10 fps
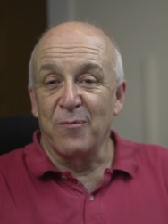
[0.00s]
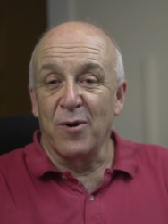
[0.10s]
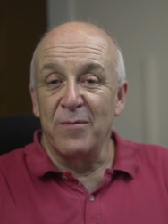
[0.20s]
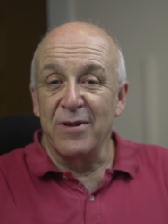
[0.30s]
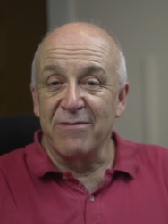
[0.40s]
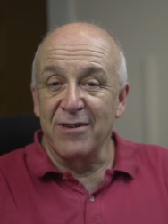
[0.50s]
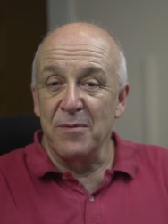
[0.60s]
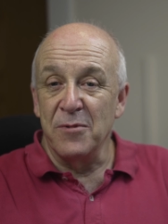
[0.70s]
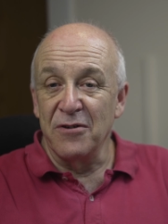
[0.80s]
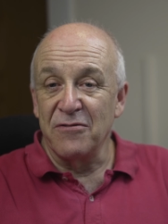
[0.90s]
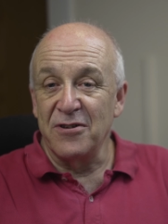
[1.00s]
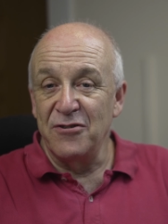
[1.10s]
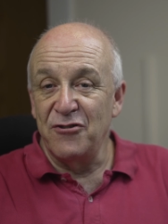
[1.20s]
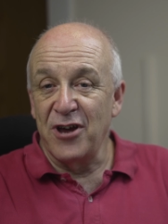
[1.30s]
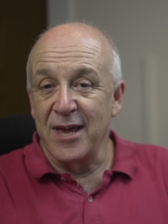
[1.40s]
probably see my
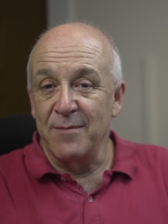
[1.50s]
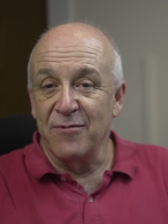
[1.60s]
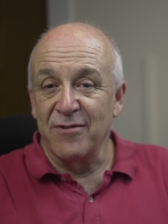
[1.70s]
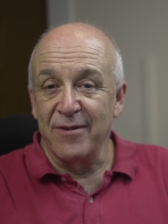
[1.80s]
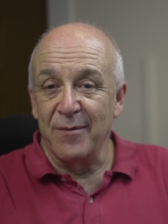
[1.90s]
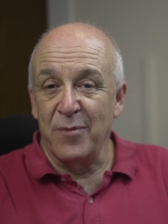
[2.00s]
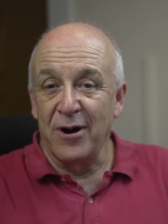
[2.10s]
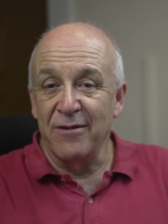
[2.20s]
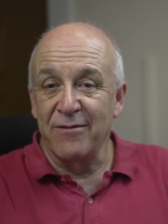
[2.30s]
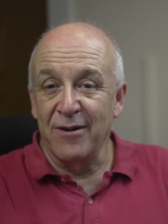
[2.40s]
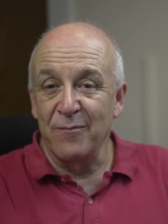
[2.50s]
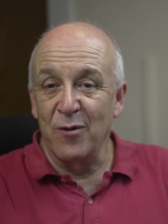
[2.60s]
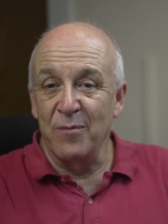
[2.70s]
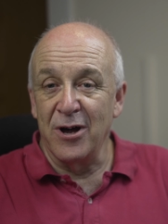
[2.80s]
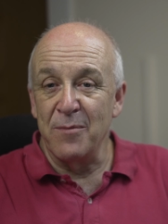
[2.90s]
son James parked up
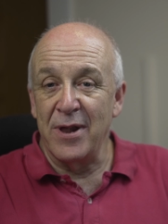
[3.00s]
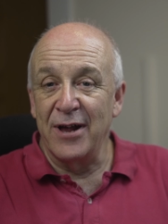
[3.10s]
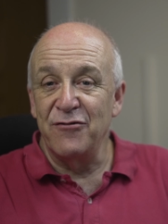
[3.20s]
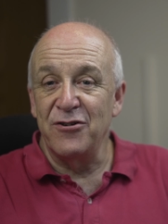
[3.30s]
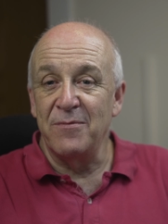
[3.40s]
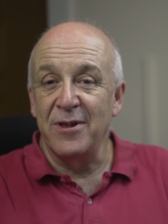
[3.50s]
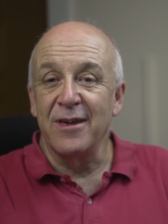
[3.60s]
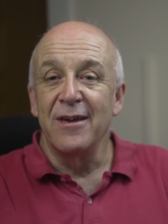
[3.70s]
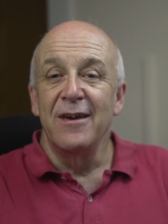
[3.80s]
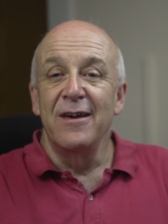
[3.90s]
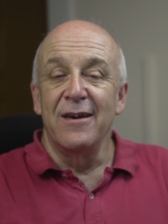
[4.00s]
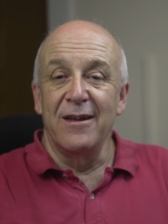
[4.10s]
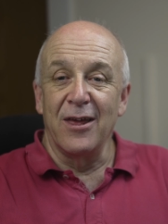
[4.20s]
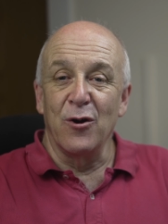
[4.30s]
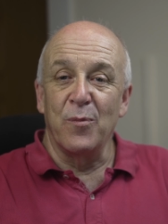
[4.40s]
with my black Jimny,
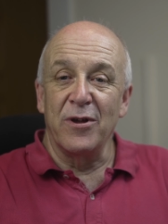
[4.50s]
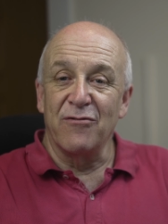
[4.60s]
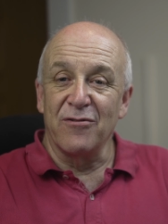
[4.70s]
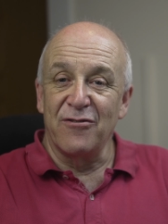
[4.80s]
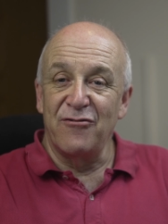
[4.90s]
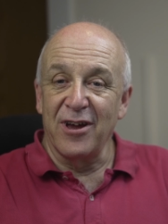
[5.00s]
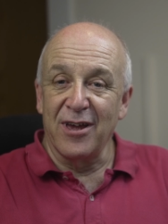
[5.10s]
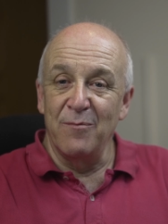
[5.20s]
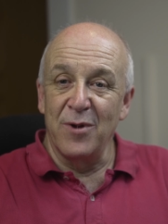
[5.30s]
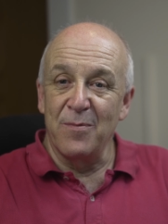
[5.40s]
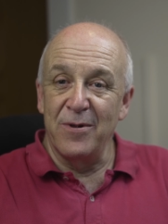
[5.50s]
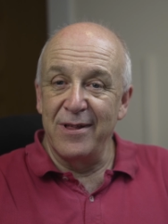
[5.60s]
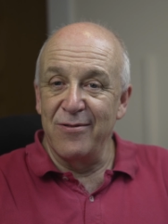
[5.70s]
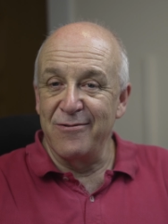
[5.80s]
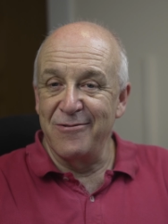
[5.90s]
and he'll be sort of checking people
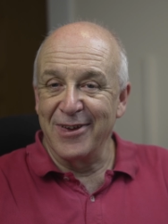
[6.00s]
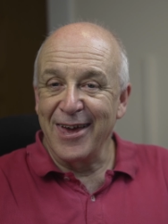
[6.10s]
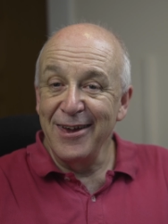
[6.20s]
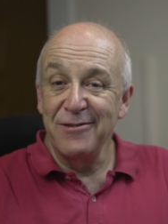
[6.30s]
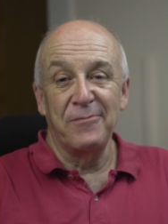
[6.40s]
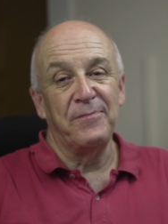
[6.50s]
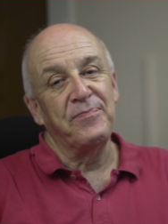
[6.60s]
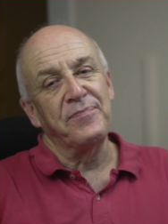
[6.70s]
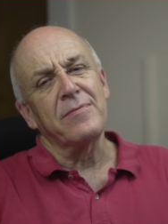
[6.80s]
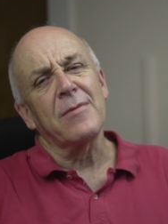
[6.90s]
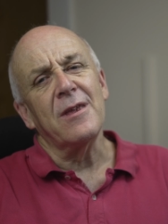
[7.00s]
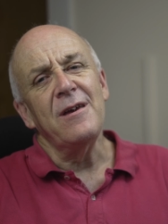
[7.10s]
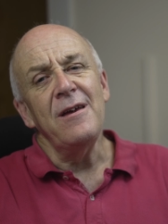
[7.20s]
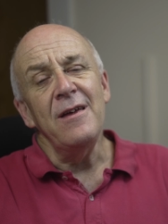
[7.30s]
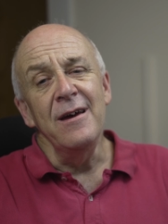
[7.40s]
in through the gate.
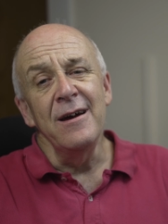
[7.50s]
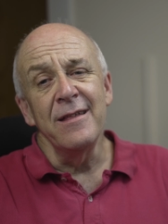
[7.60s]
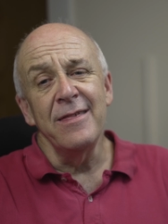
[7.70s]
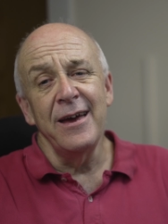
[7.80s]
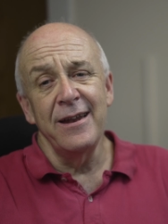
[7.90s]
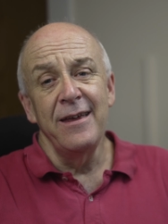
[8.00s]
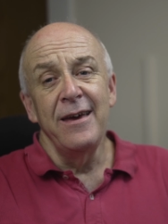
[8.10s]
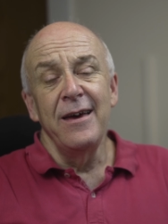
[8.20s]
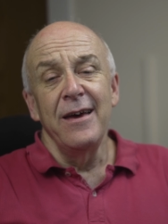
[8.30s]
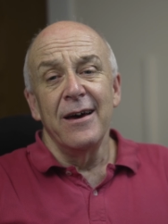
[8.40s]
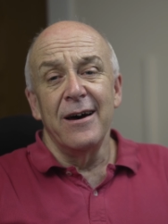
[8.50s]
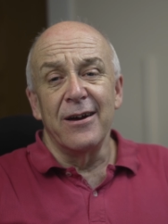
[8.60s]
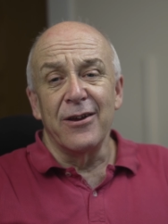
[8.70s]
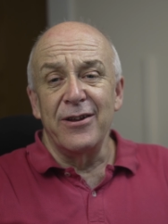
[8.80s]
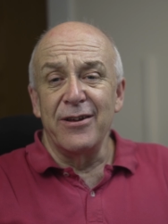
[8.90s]
And then
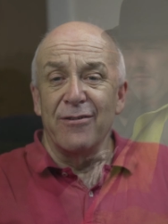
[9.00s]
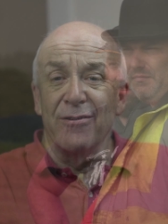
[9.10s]
you need to